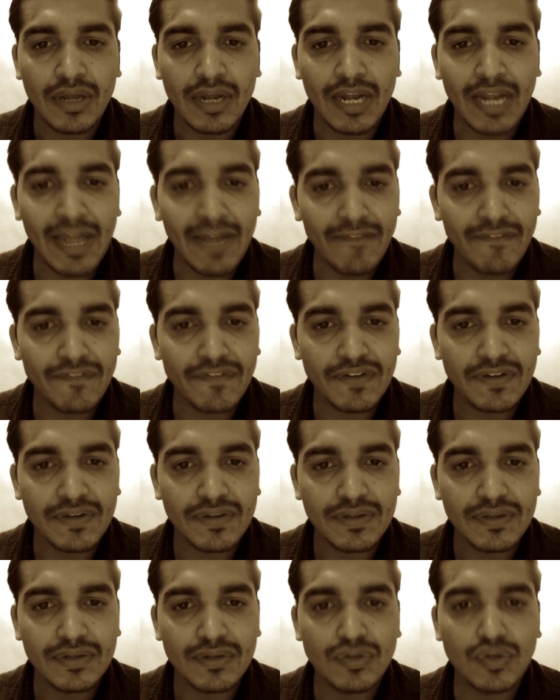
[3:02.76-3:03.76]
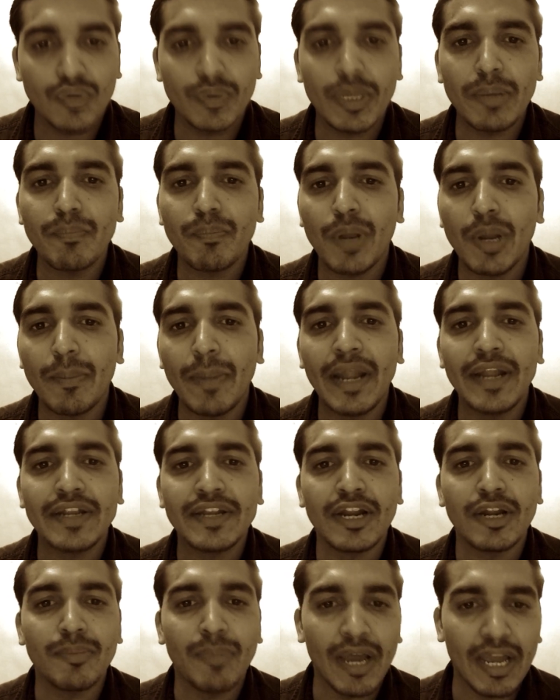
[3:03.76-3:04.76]
left to be
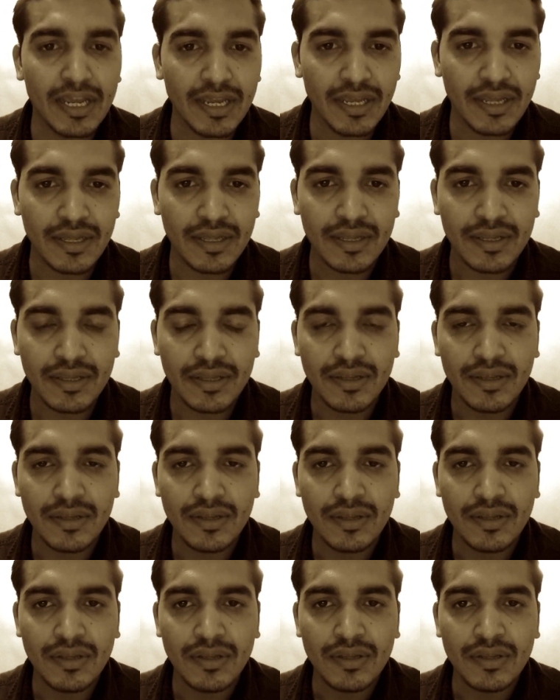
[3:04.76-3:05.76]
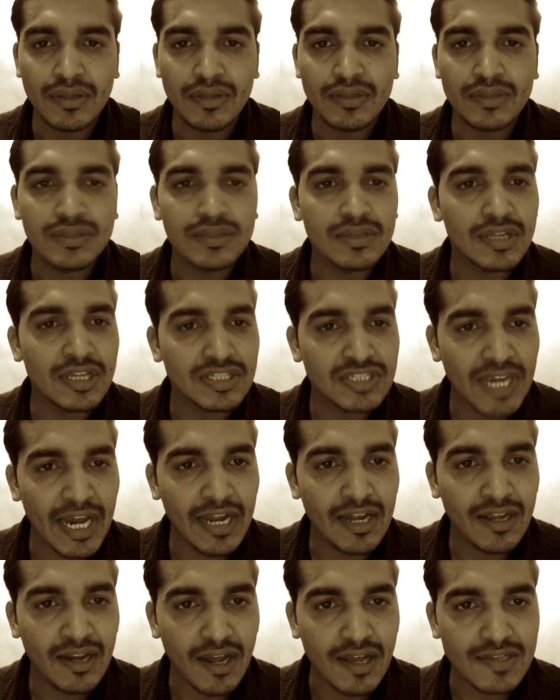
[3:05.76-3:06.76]
implemented by the
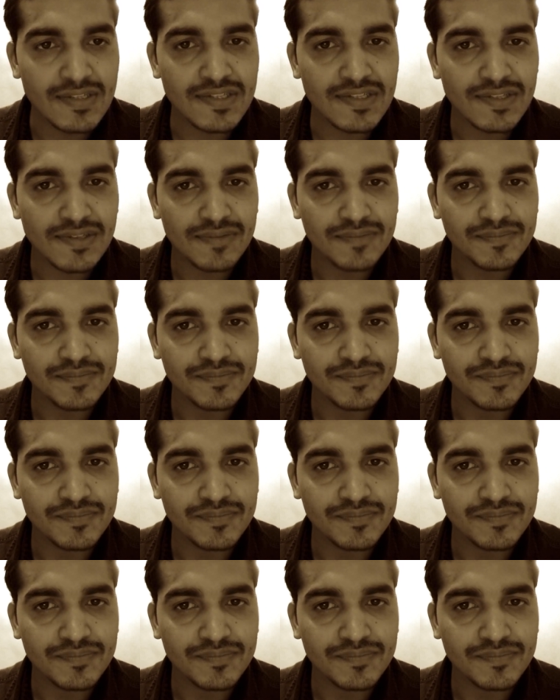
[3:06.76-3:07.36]
child class.